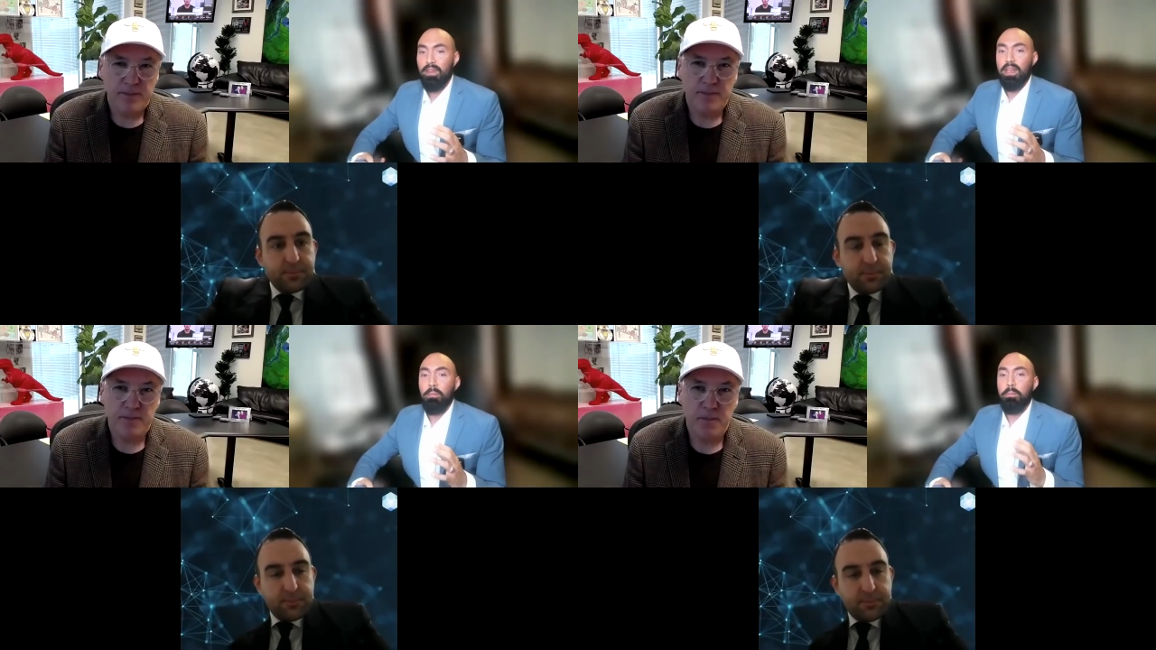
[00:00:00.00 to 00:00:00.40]

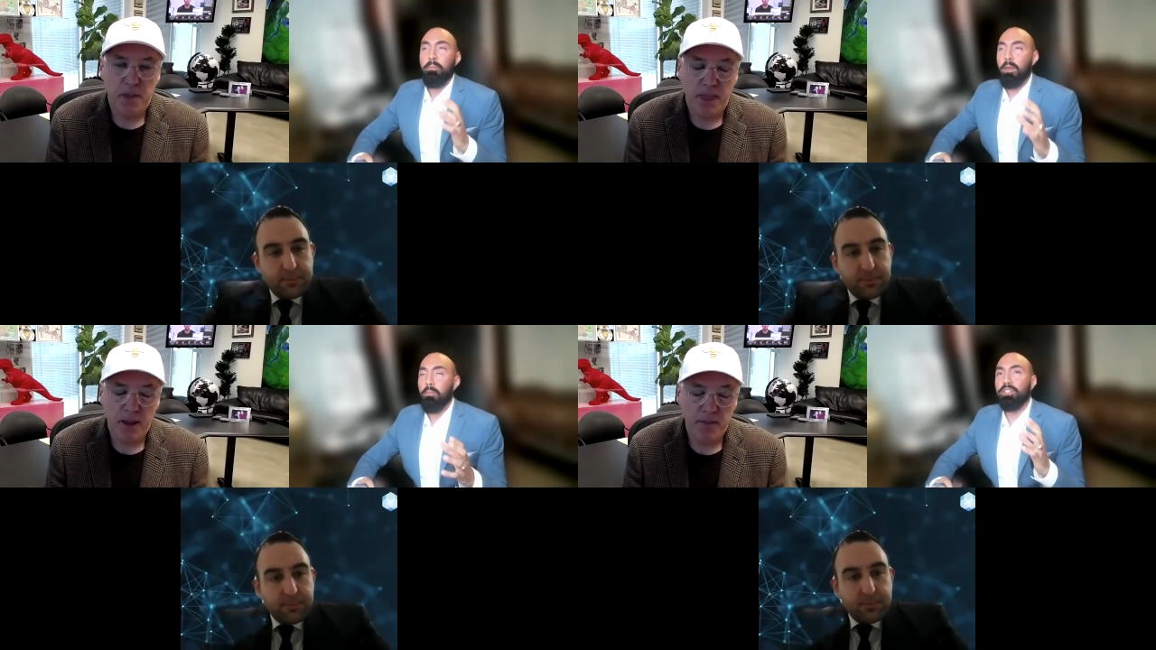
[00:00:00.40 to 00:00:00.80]
Speaker 1: If
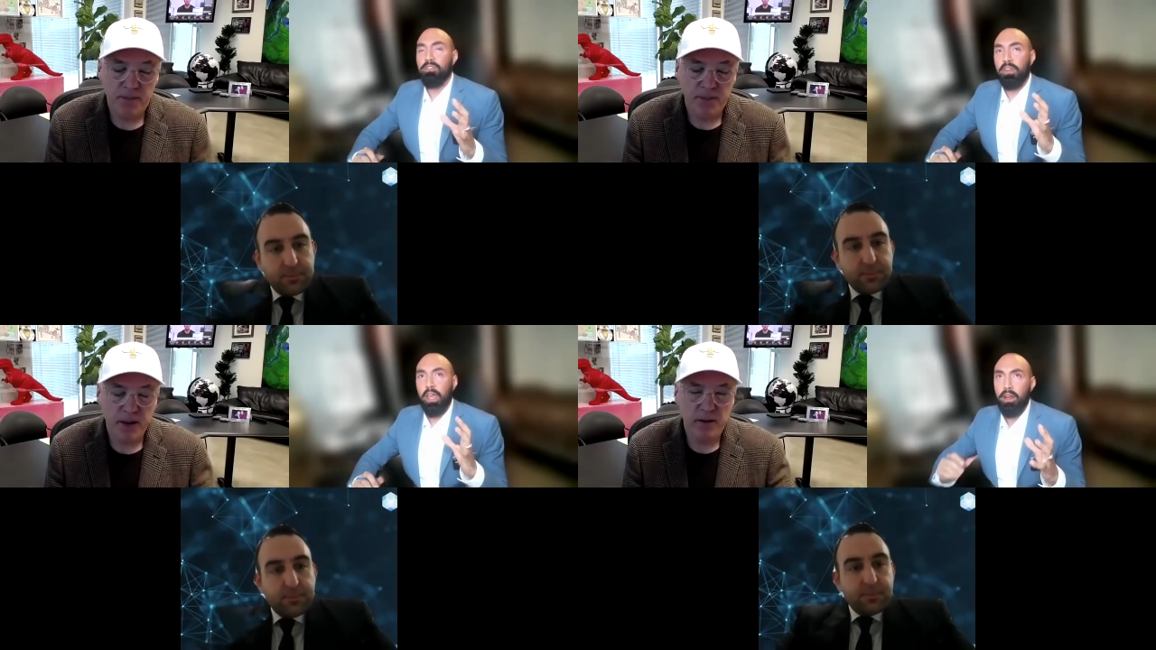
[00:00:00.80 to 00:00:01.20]
people
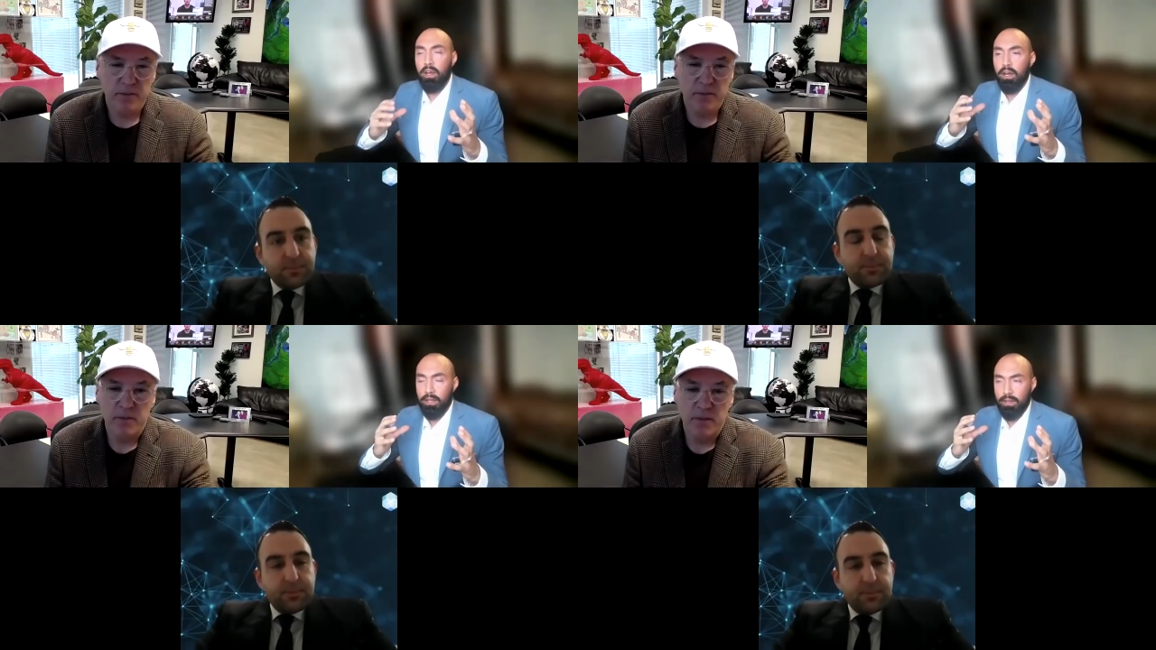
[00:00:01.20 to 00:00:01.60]
just can't
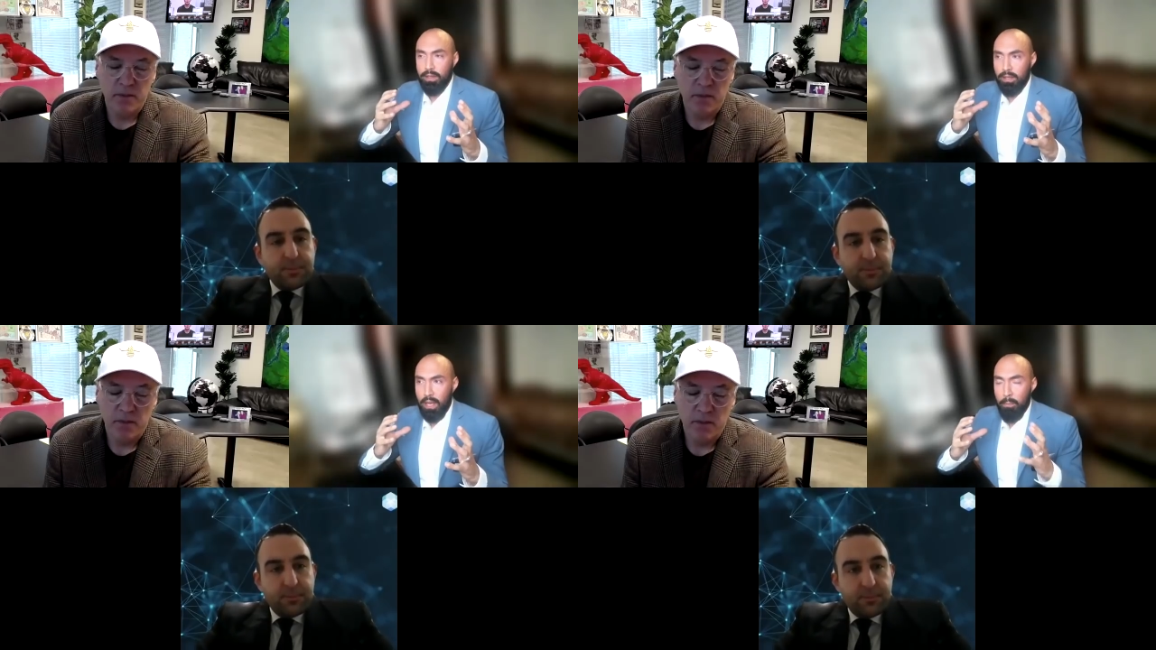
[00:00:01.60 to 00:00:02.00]

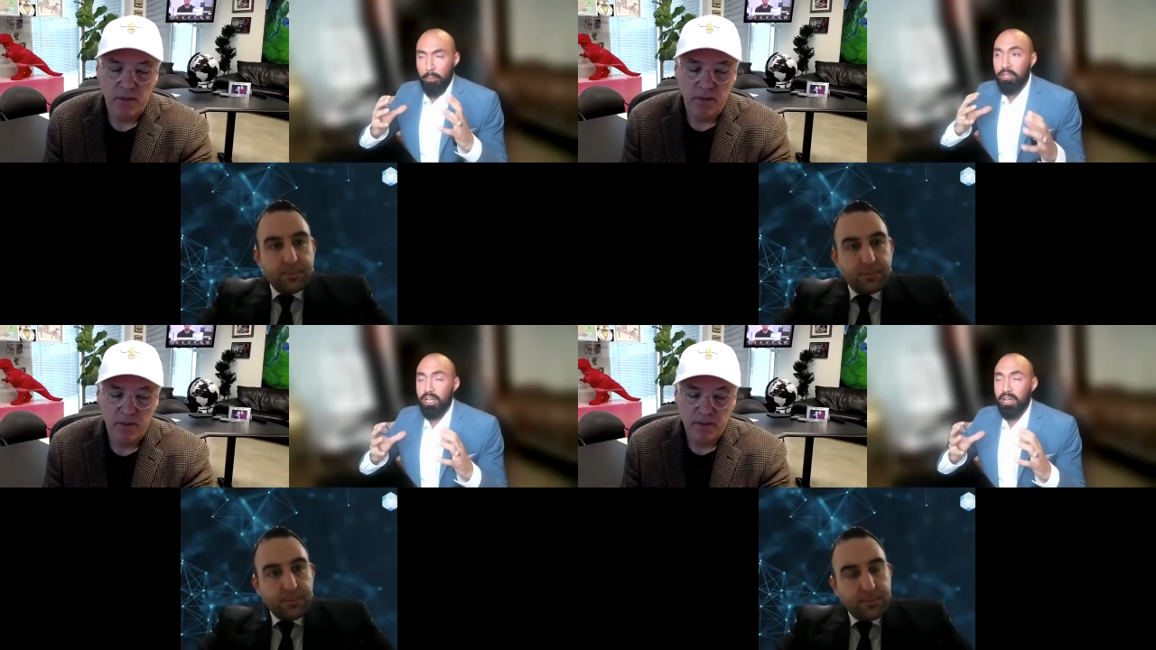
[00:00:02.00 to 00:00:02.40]

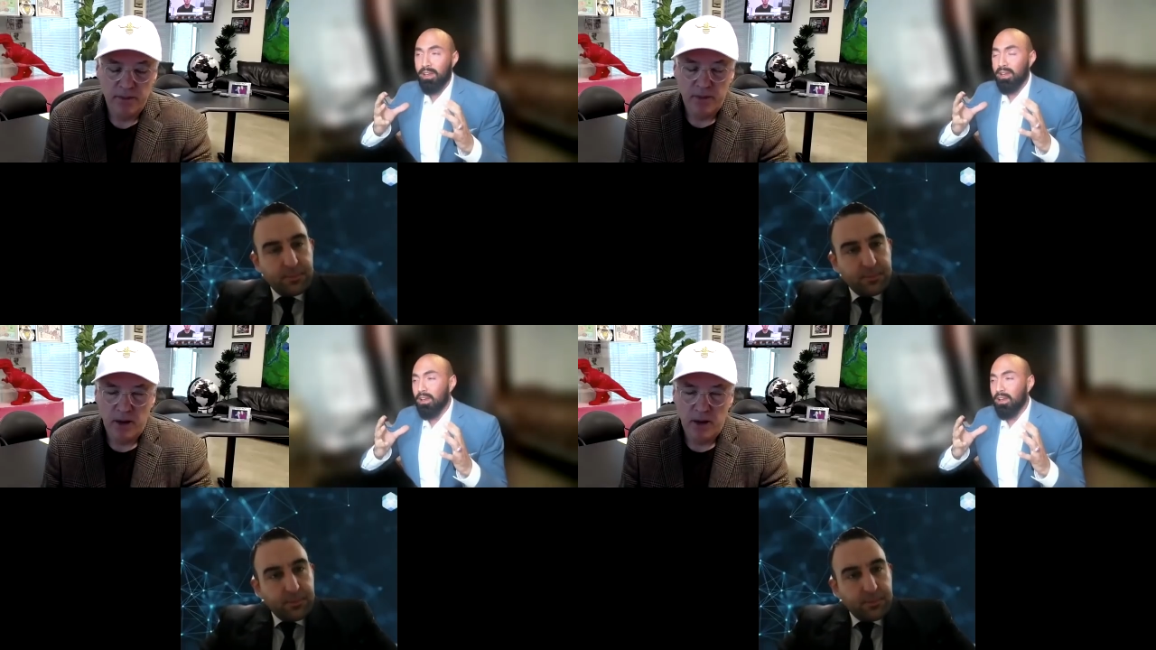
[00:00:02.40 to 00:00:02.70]
appreciate